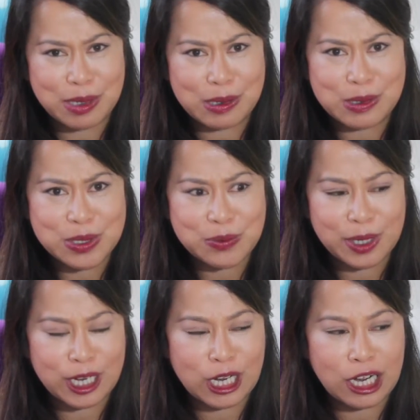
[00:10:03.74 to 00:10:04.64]
posts
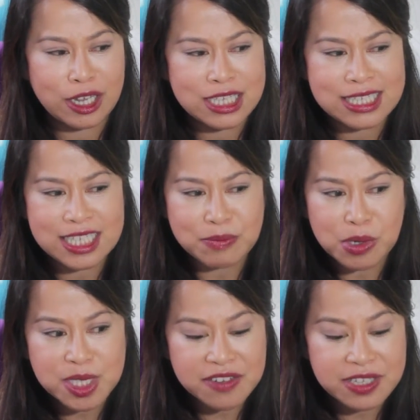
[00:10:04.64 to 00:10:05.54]
where
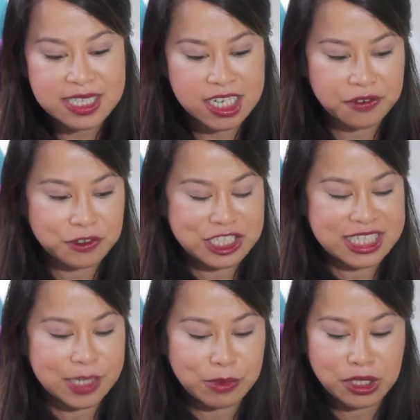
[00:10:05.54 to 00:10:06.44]
most of the stuff were
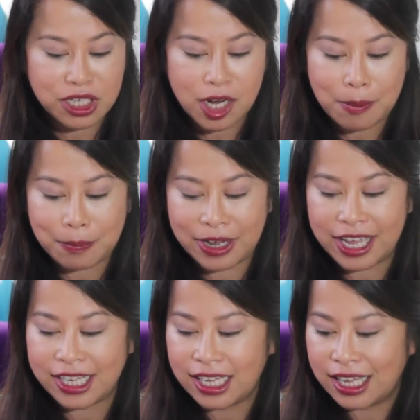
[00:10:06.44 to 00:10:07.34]
similar,
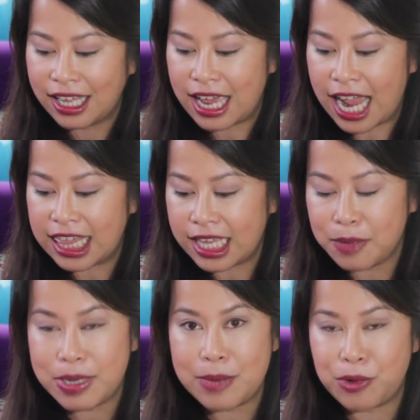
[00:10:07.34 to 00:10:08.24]
but I
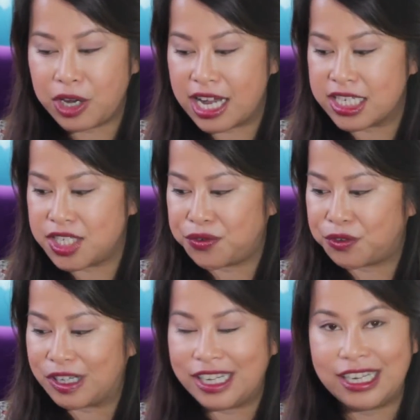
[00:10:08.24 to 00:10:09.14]
think people got
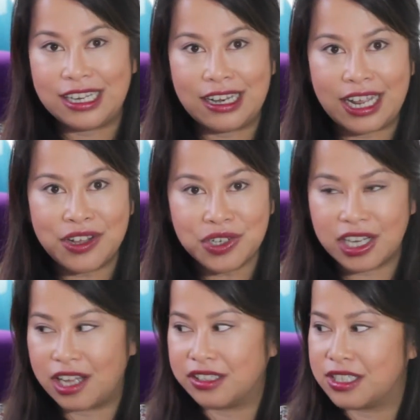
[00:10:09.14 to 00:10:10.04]
different nail
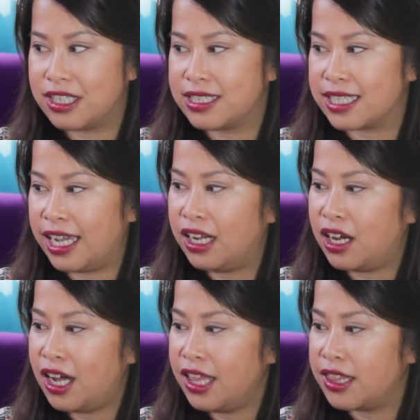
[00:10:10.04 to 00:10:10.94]
colors. I
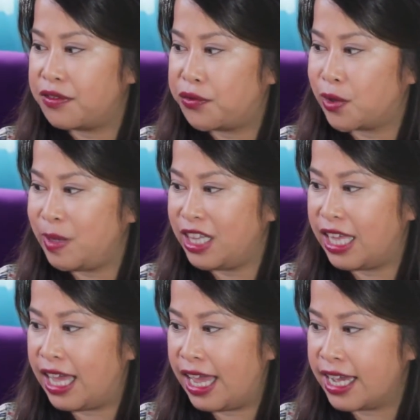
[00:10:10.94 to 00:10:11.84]
got the
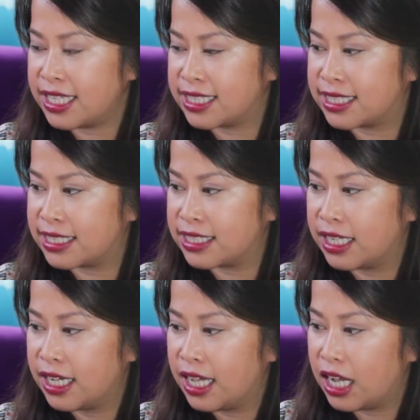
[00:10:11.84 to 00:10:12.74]
Formula X
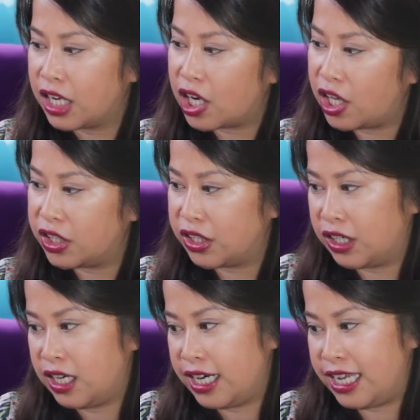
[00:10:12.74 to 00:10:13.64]

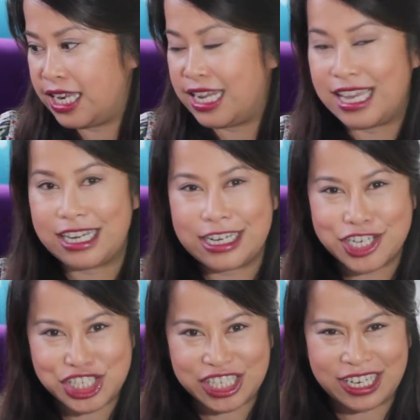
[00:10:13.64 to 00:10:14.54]
color in
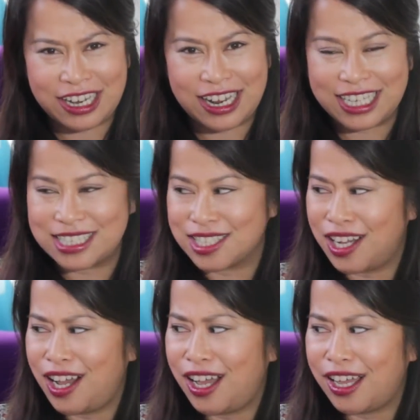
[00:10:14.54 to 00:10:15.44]
Ignition. I
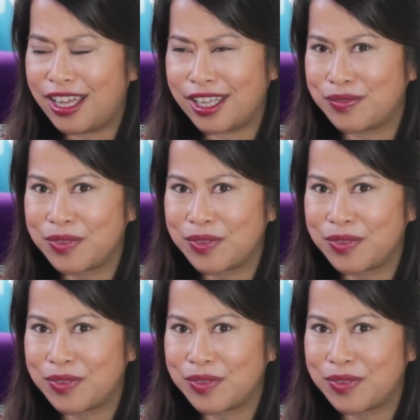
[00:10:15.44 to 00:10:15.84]
saw